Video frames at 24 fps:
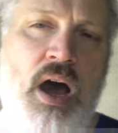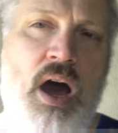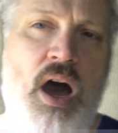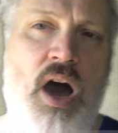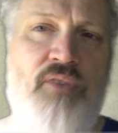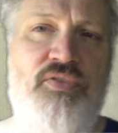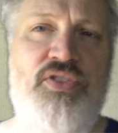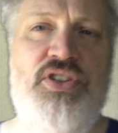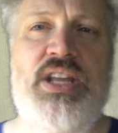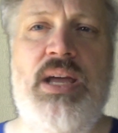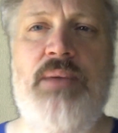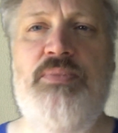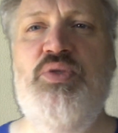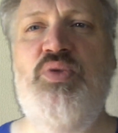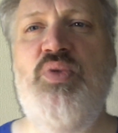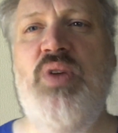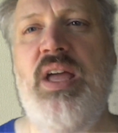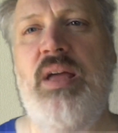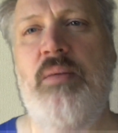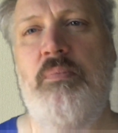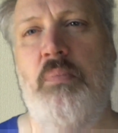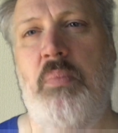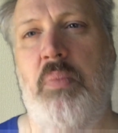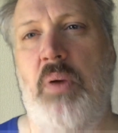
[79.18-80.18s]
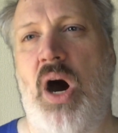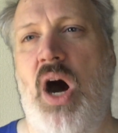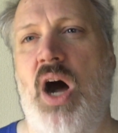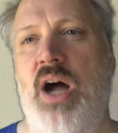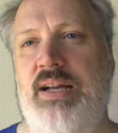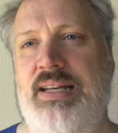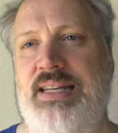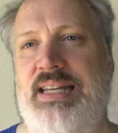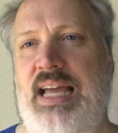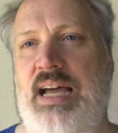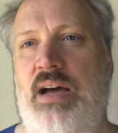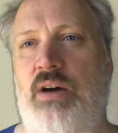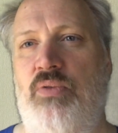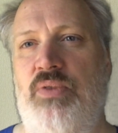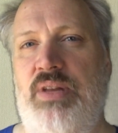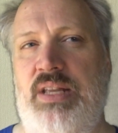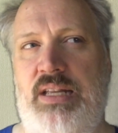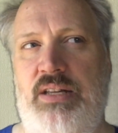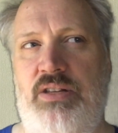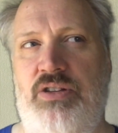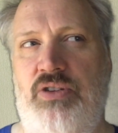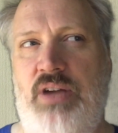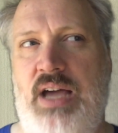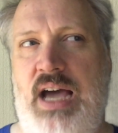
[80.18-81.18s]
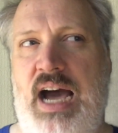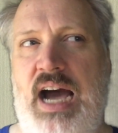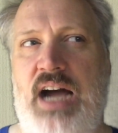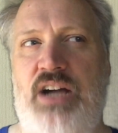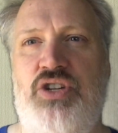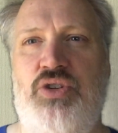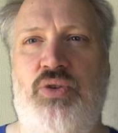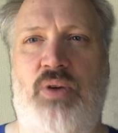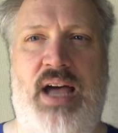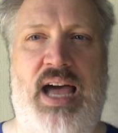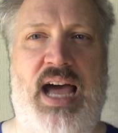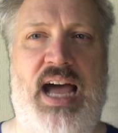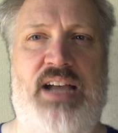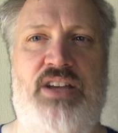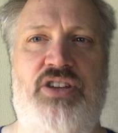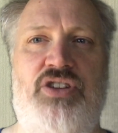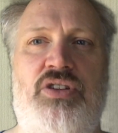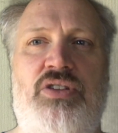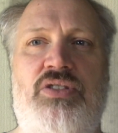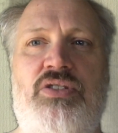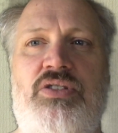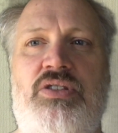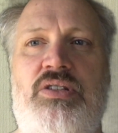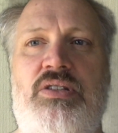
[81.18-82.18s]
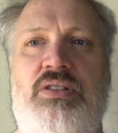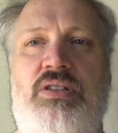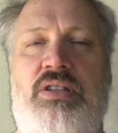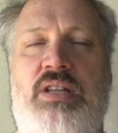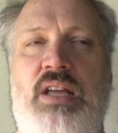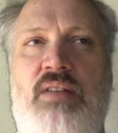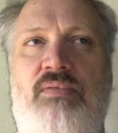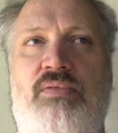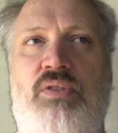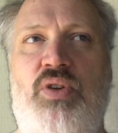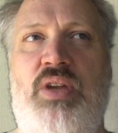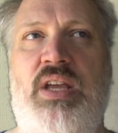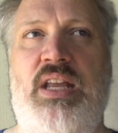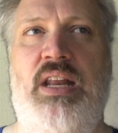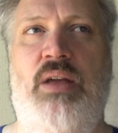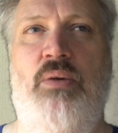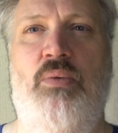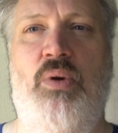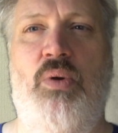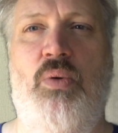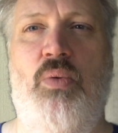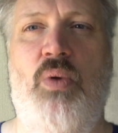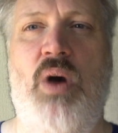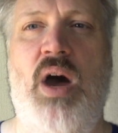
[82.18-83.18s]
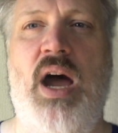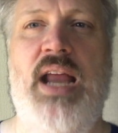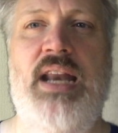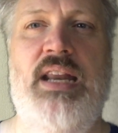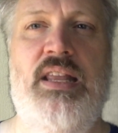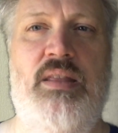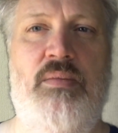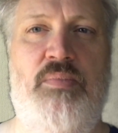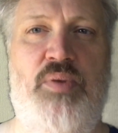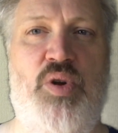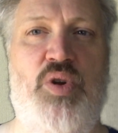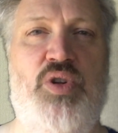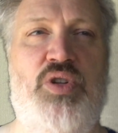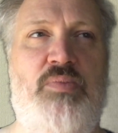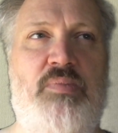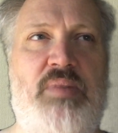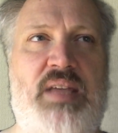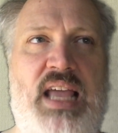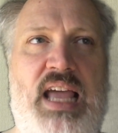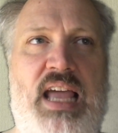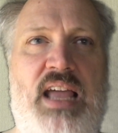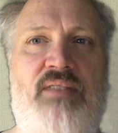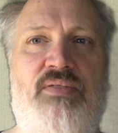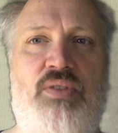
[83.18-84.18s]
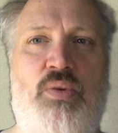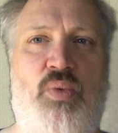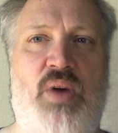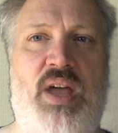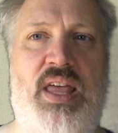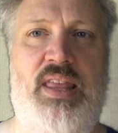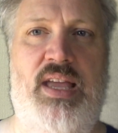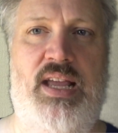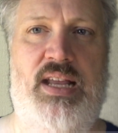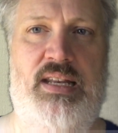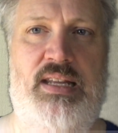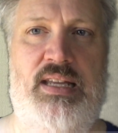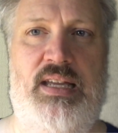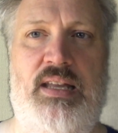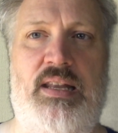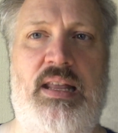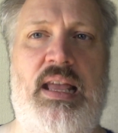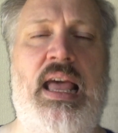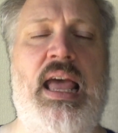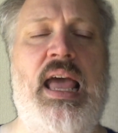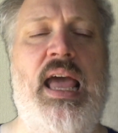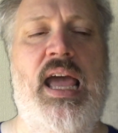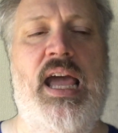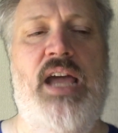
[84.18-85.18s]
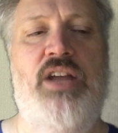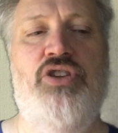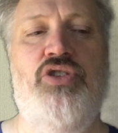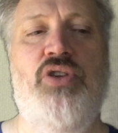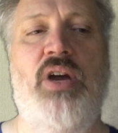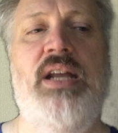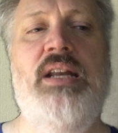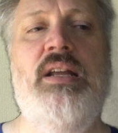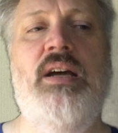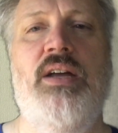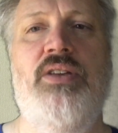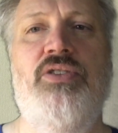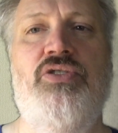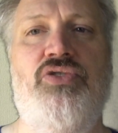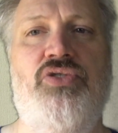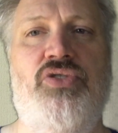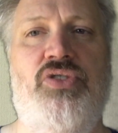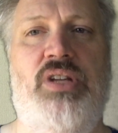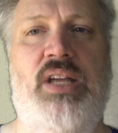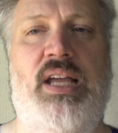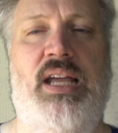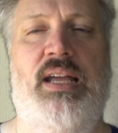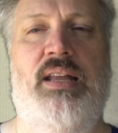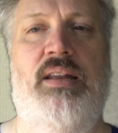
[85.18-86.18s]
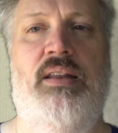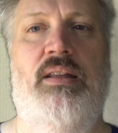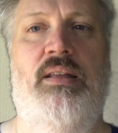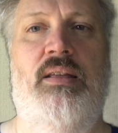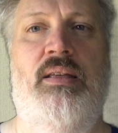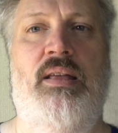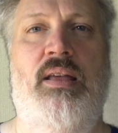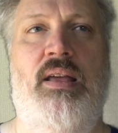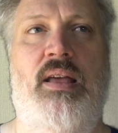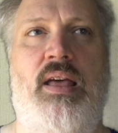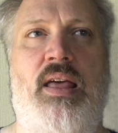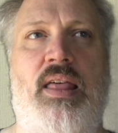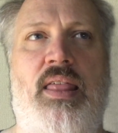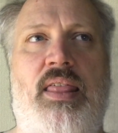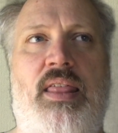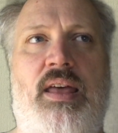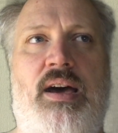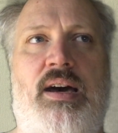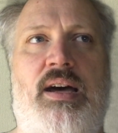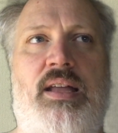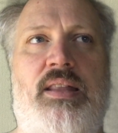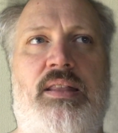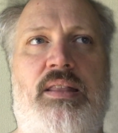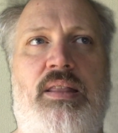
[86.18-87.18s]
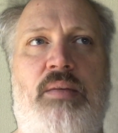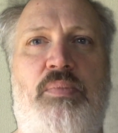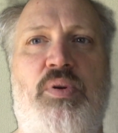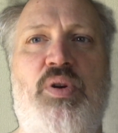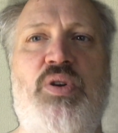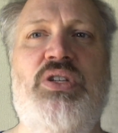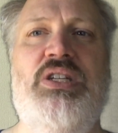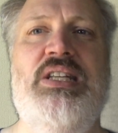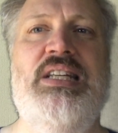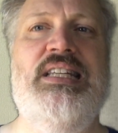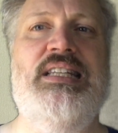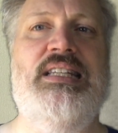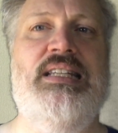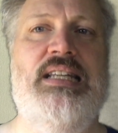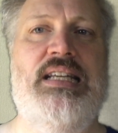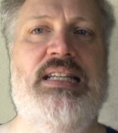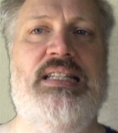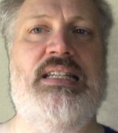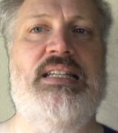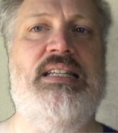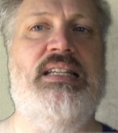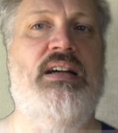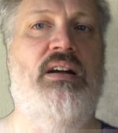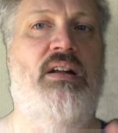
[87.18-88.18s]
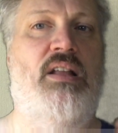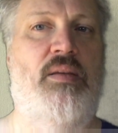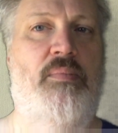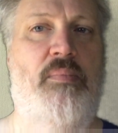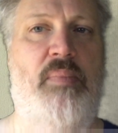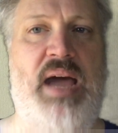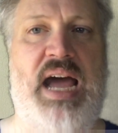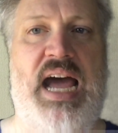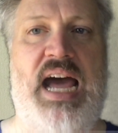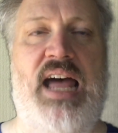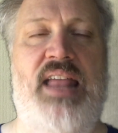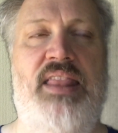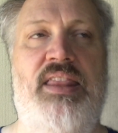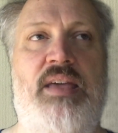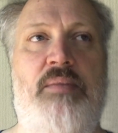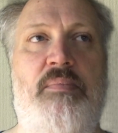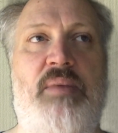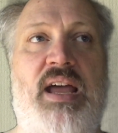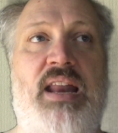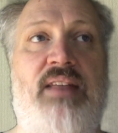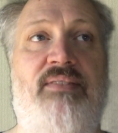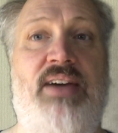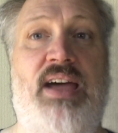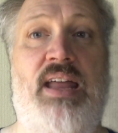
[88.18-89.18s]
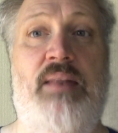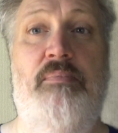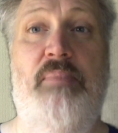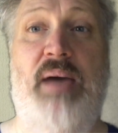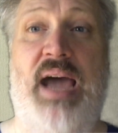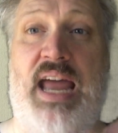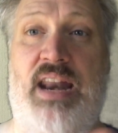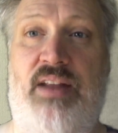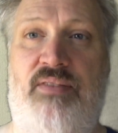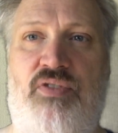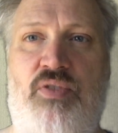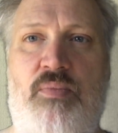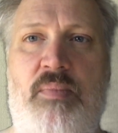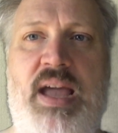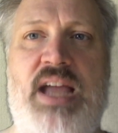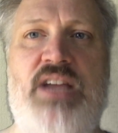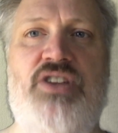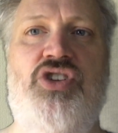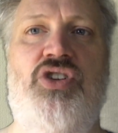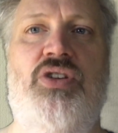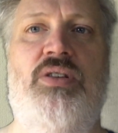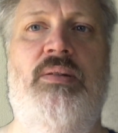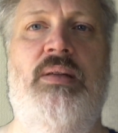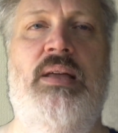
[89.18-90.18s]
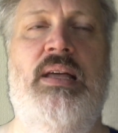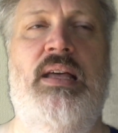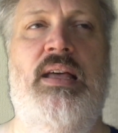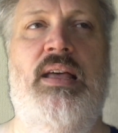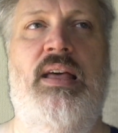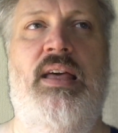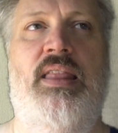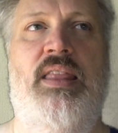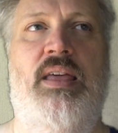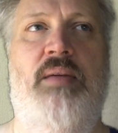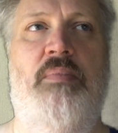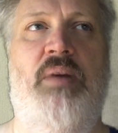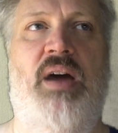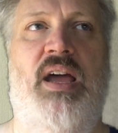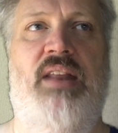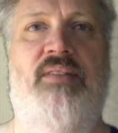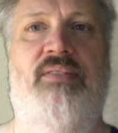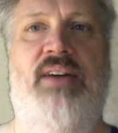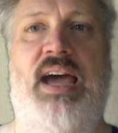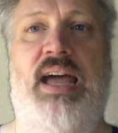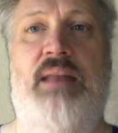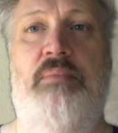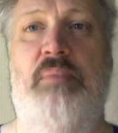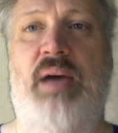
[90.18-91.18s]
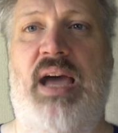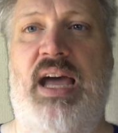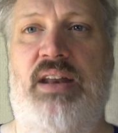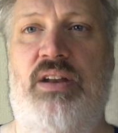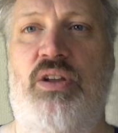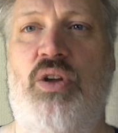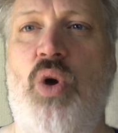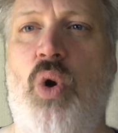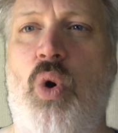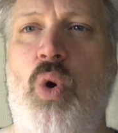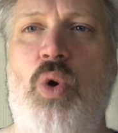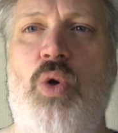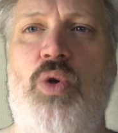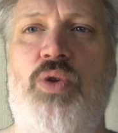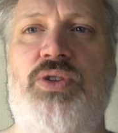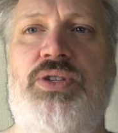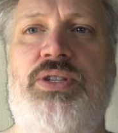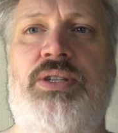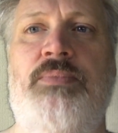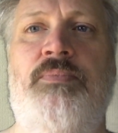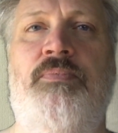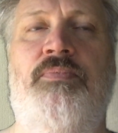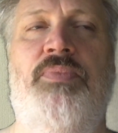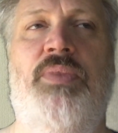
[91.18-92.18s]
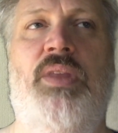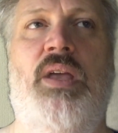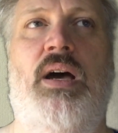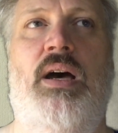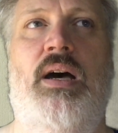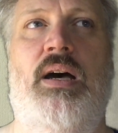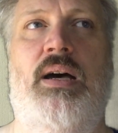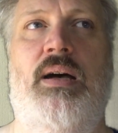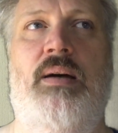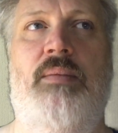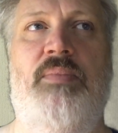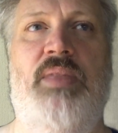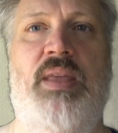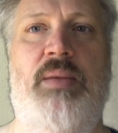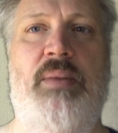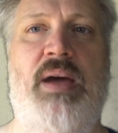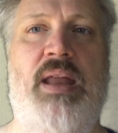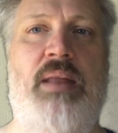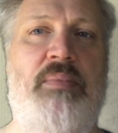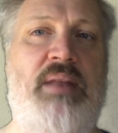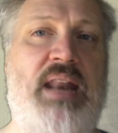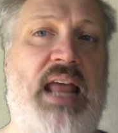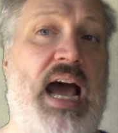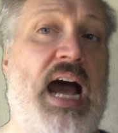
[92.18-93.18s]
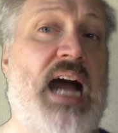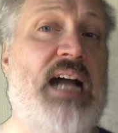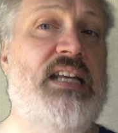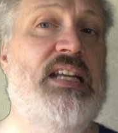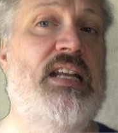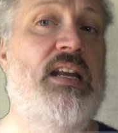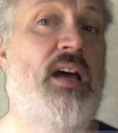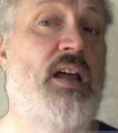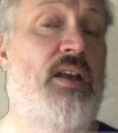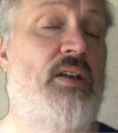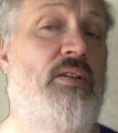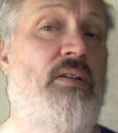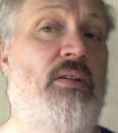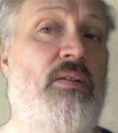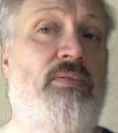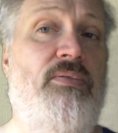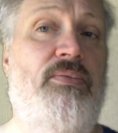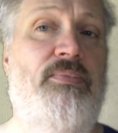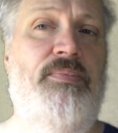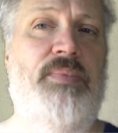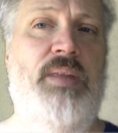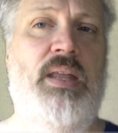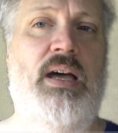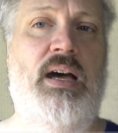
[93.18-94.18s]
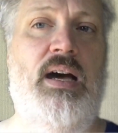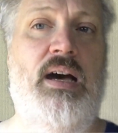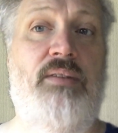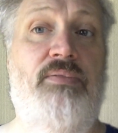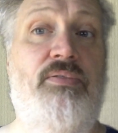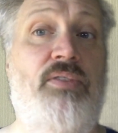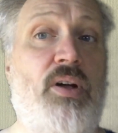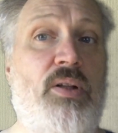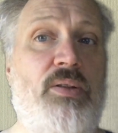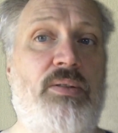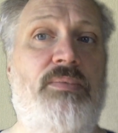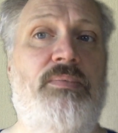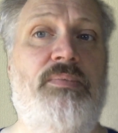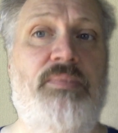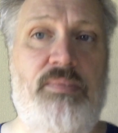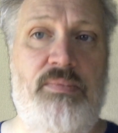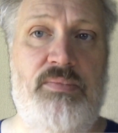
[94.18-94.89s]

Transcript: Oftentimes we get bogged down into actual actions instead of looking at, well, why did the person behave the way they did? And trying to understand that the person isn't necessarily bad. They might have had bad information. They might have had bad goals. They might have been acting under false